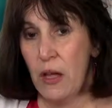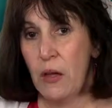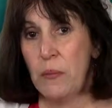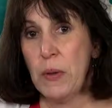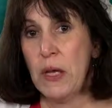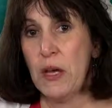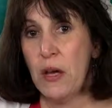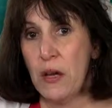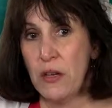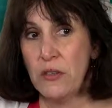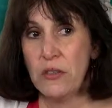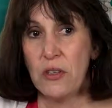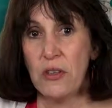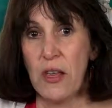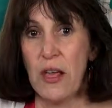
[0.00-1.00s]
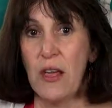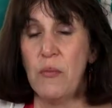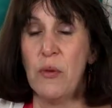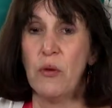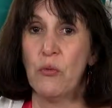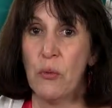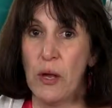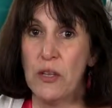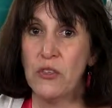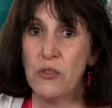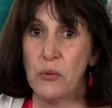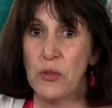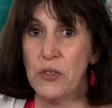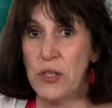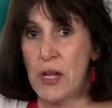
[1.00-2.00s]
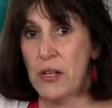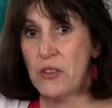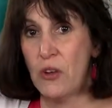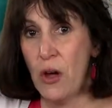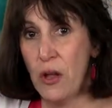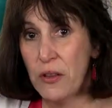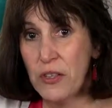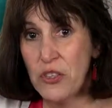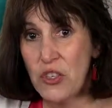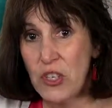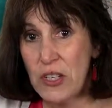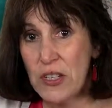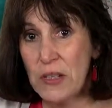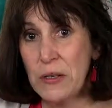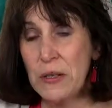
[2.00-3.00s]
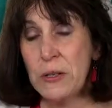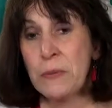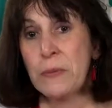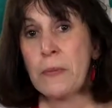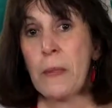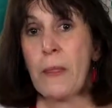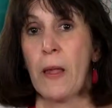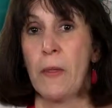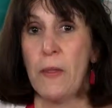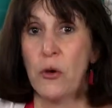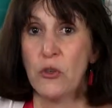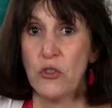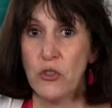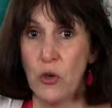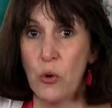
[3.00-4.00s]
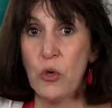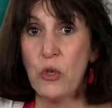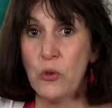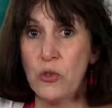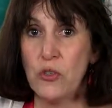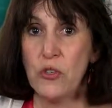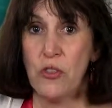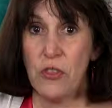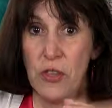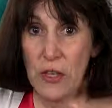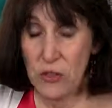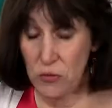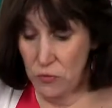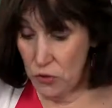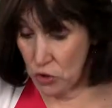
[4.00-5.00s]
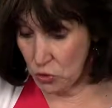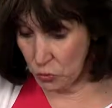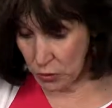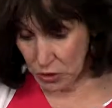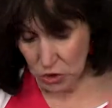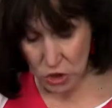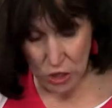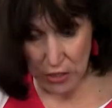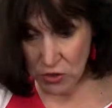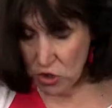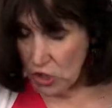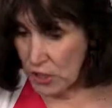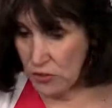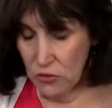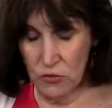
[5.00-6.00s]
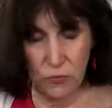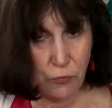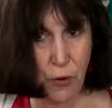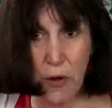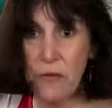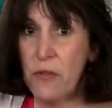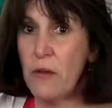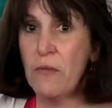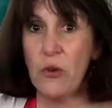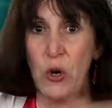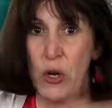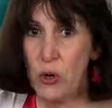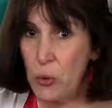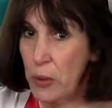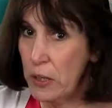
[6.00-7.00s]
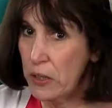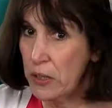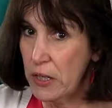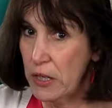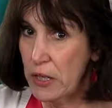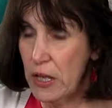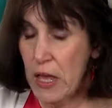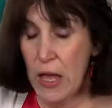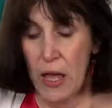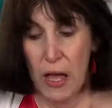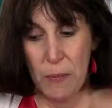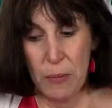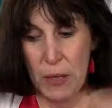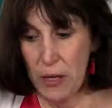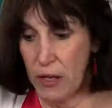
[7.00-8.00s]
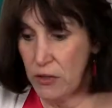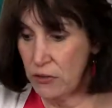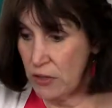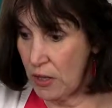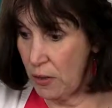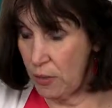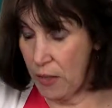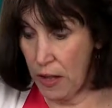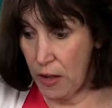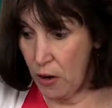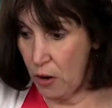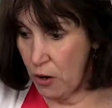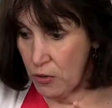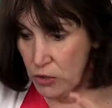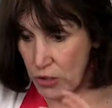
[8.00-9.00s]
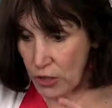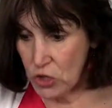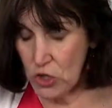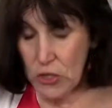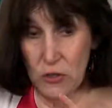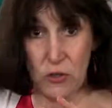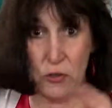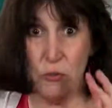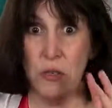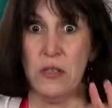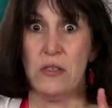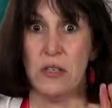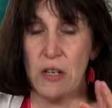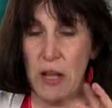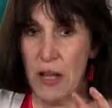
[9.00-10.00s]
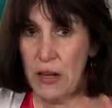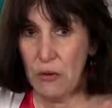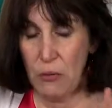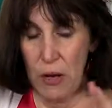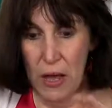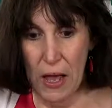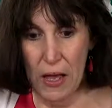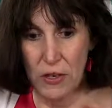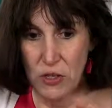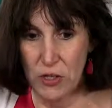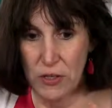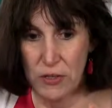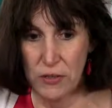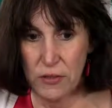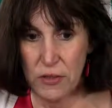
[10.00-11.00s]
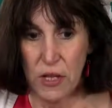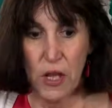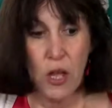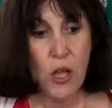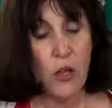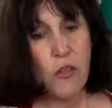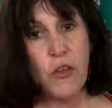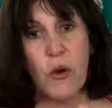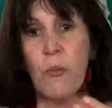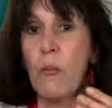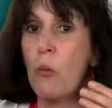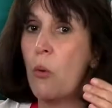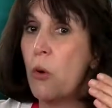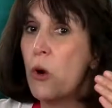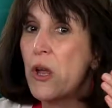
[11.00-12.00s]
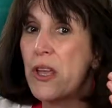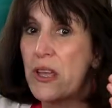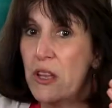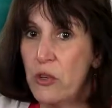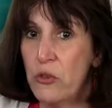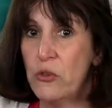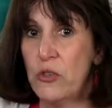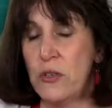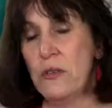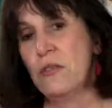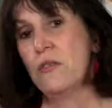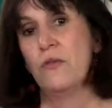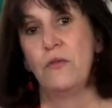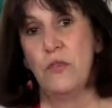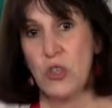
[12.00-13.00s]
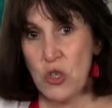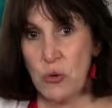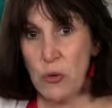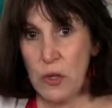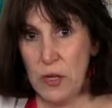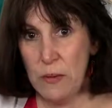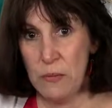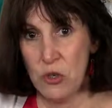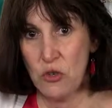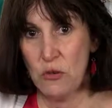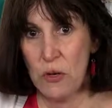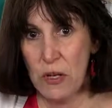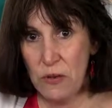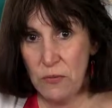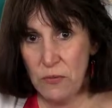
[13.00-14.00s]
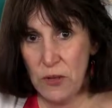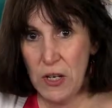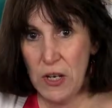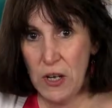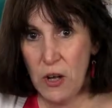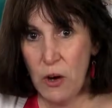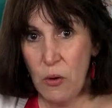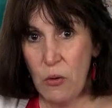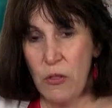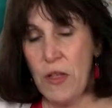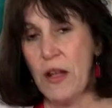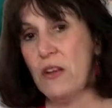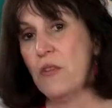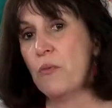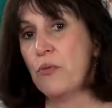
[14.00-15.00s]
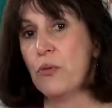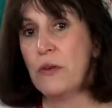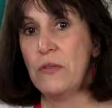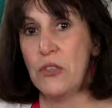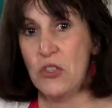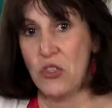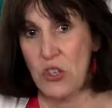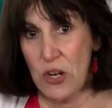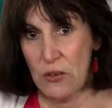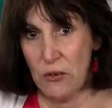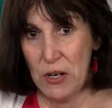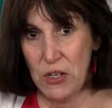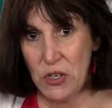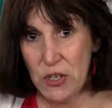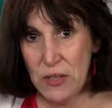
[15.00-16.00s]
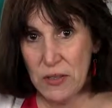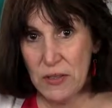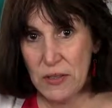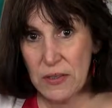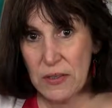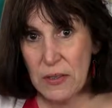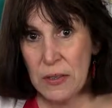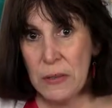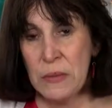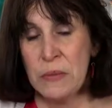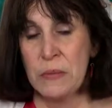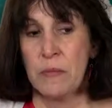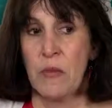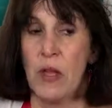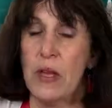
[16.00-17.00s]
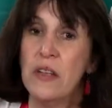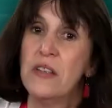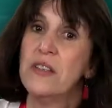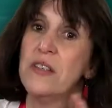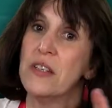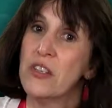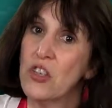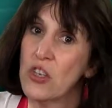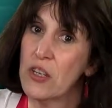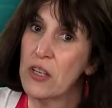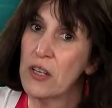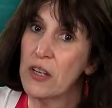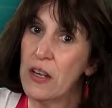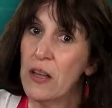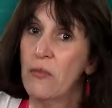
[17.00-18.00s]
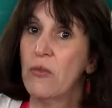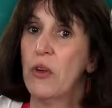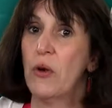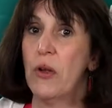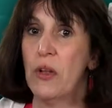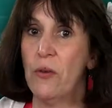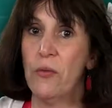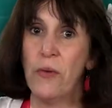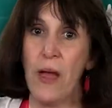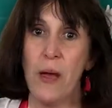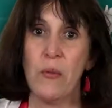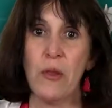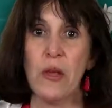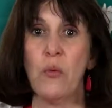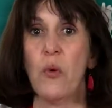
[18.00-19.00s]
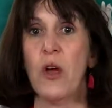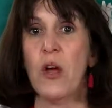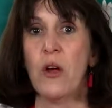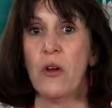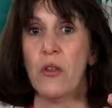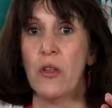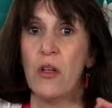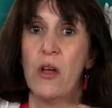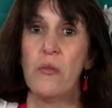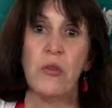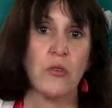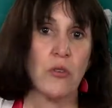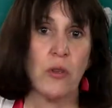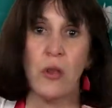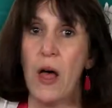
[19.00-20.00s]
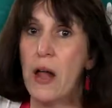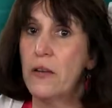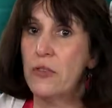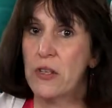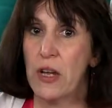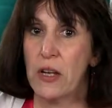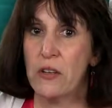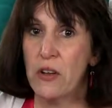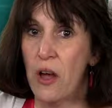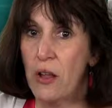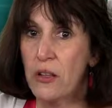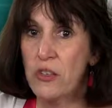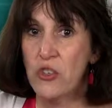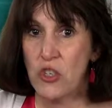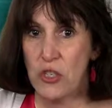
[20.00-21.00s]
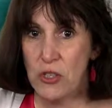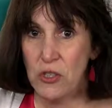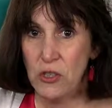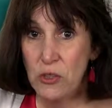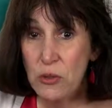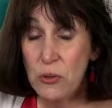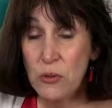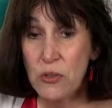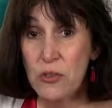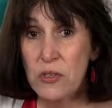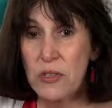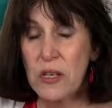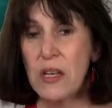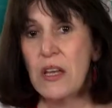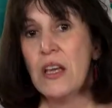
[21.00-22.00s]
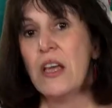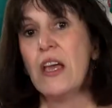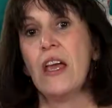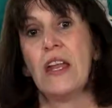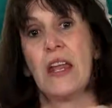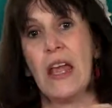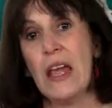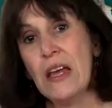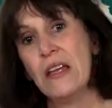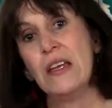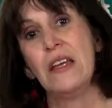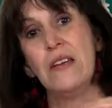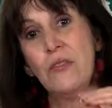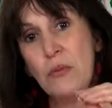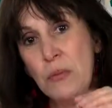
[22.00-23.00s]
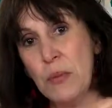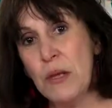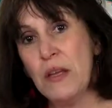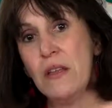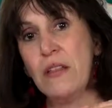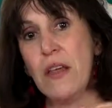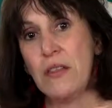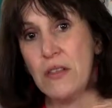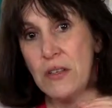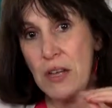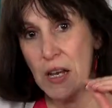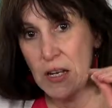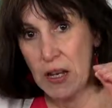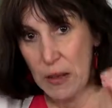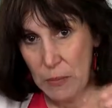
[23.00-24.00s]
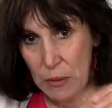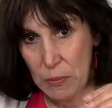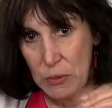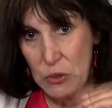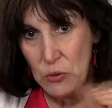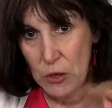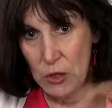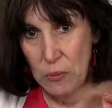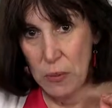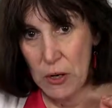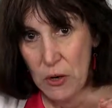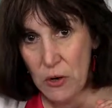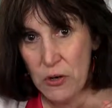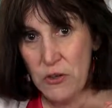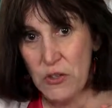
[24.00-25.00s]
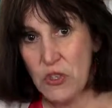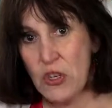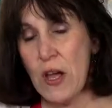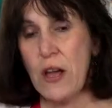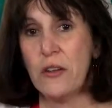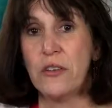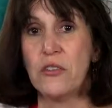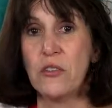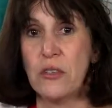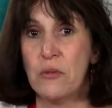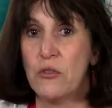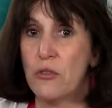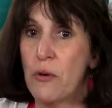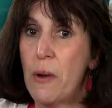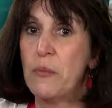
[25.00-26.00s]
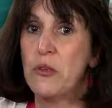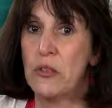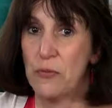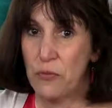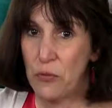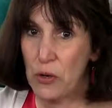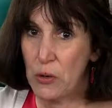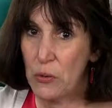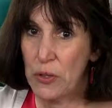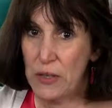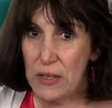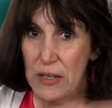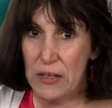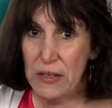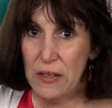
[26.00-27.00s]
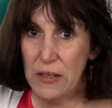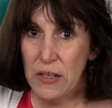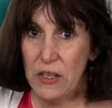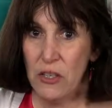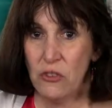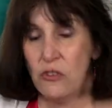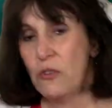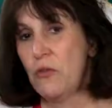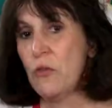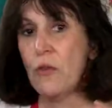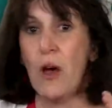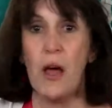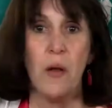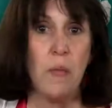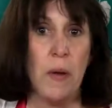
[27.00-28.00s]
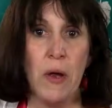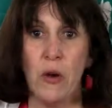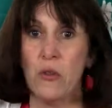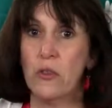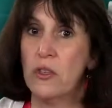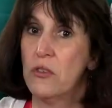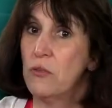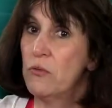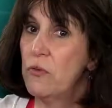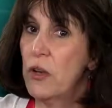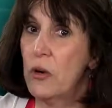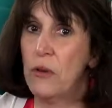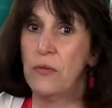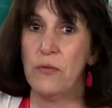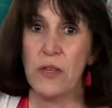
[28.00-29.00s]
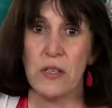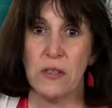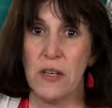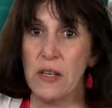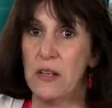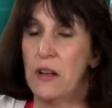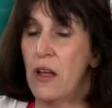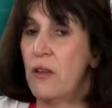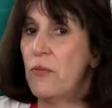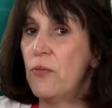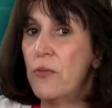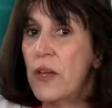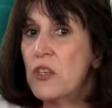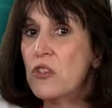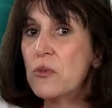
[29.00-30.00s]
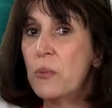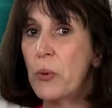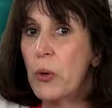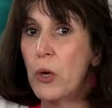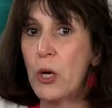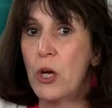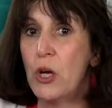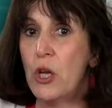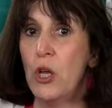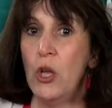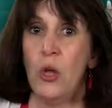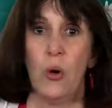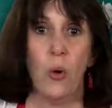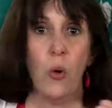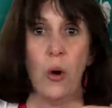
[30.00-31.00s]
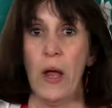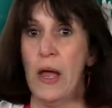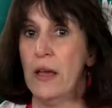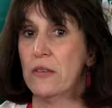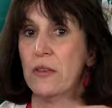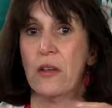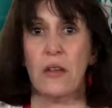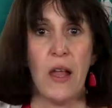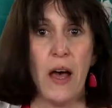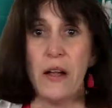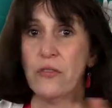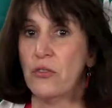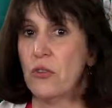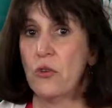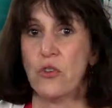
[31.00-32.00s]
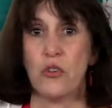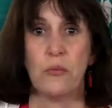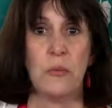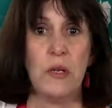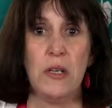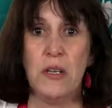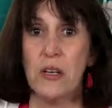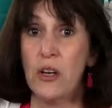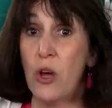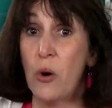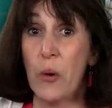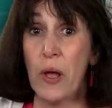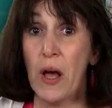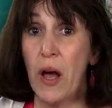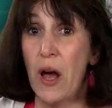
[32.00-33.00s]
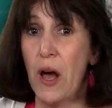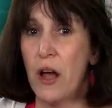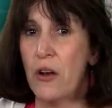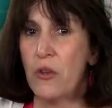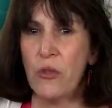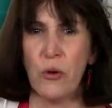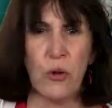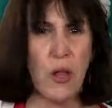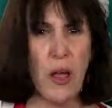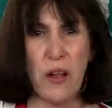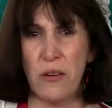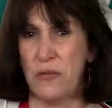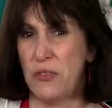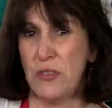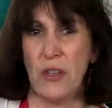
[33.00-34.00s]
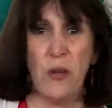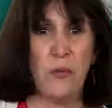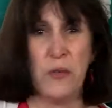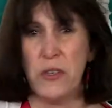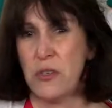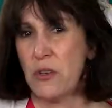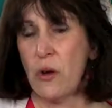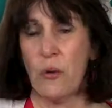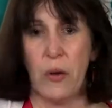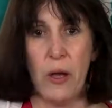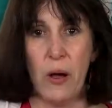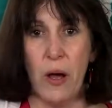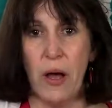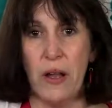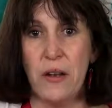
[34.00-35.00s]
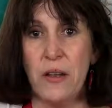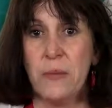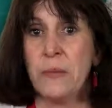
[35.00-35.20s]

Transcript: because they have been raised with technology. They're so used to things visually changing in front of them very quickly, and because they are touching screens and getting reactions, they're more geared to visual imagery and video than previous generations. In addition, if they're in a family where there's a lot of technology use, it can even be that the dynamic between the parent and the child is interrupted frequently. So if you've got a parent that's very fixated on Facebook or has a lot of social media going on, or there are a lot of selfies going on,